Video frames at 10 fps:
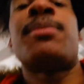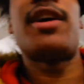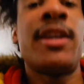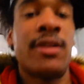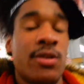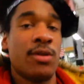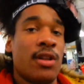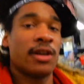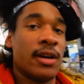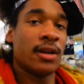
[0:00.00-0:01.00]
we made it to
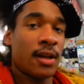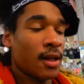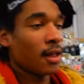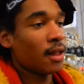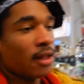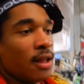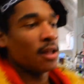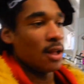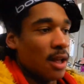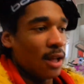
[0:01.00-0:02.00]
the
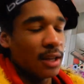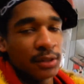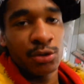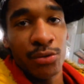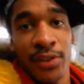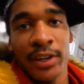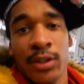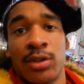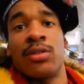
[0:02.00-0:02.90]
souvenir